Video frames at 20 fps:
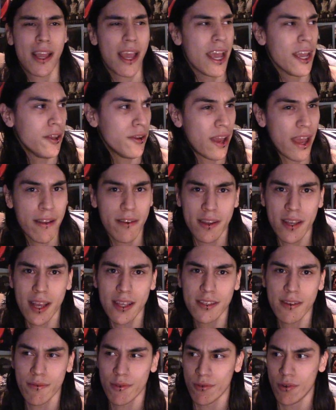"Hey,
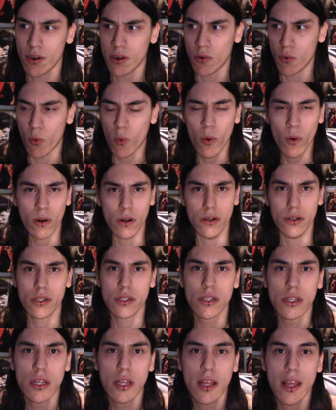guys have the wrong award,"
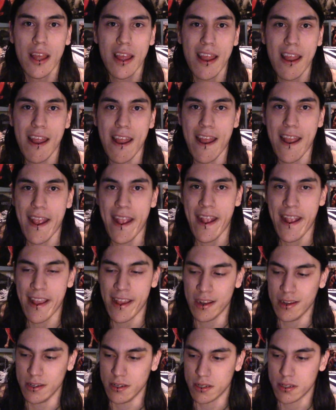
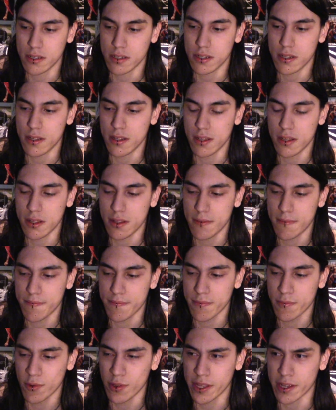and
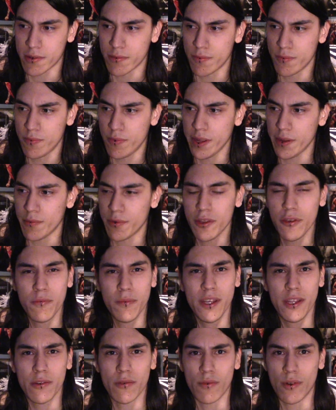we're like, "Wait, what do you
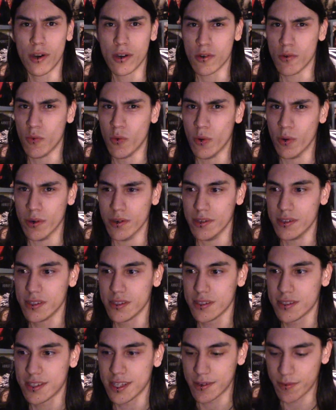mean the wrong award?"
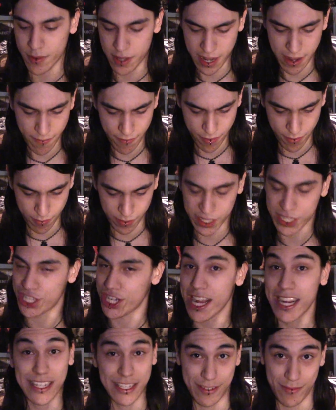It's like, we
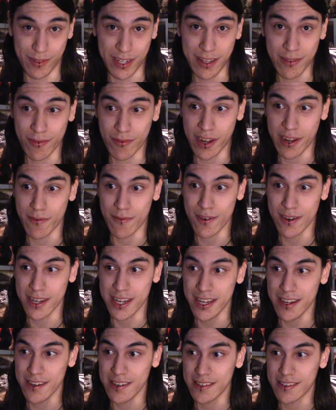checked it, we had the right one
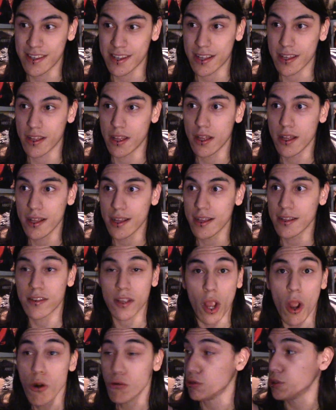here. He's like,
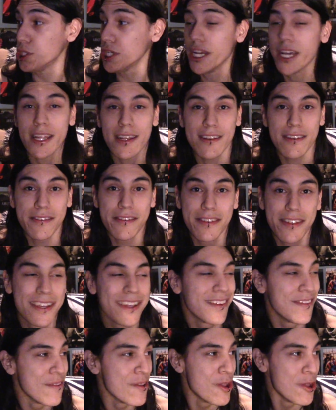"Oh shit."
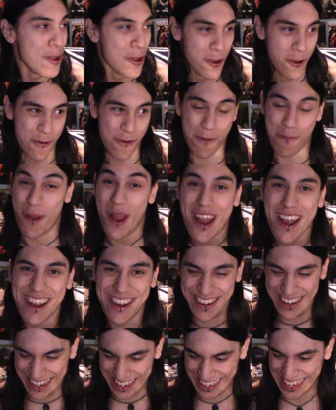Well,
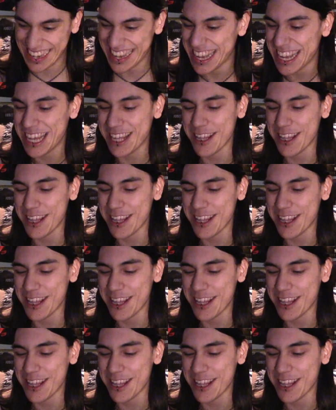apparently